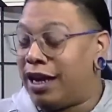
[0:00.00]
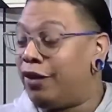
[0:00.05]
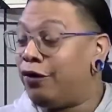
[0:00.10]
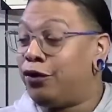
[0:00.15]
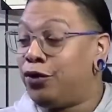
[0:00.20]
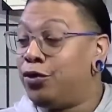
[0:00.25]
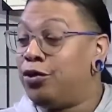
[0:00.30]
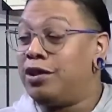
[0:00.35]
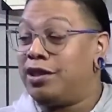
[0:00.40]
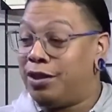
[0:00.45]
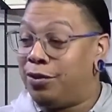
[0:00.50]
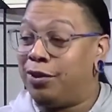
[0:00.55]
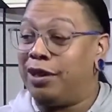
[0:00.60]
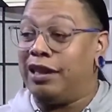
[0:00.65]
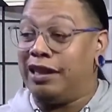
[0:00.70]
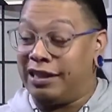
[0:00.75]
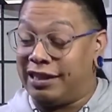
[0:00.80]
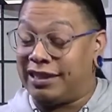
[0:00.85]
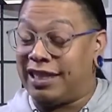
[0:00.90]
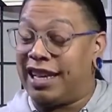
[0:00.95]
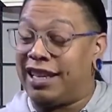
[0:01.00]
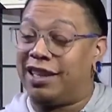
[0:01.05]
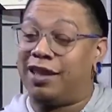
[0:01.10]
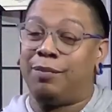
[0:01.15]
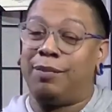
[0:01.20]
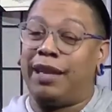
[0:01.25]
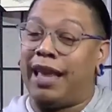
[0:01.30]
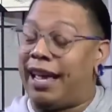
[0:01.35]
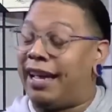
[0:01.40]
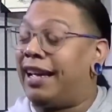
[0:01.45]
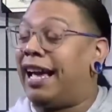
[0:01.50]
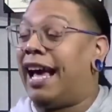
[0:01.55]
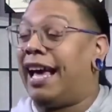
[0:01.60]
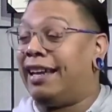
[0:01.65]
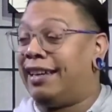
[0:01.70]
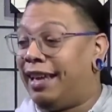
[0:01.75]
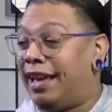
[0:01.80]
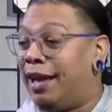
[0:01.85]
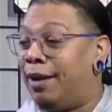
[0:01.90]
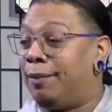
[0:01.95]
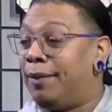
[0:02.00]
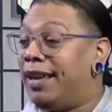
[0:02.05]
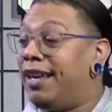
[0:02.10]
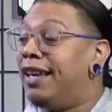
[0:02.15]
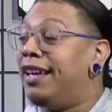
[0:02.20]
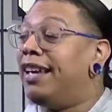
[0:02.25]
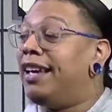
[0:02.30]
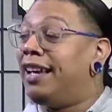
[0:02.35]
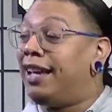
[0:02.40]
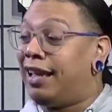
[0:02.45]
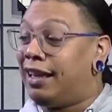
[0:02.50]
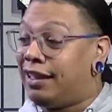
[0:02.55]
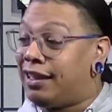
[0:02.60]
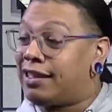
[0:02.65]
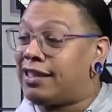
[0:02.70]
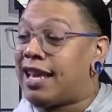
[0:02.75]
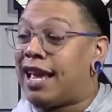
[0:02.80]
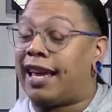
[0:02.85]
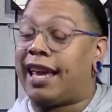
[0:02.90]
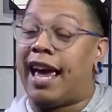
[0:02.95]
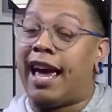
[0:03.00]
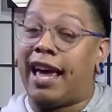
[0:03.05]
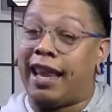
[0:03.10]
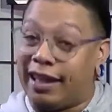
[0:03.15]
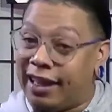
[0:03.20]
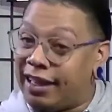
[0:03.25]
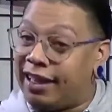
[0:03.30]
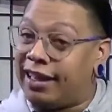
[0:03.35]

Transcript: If you see what it looks like, you'll be like, goddamn, it looks like hella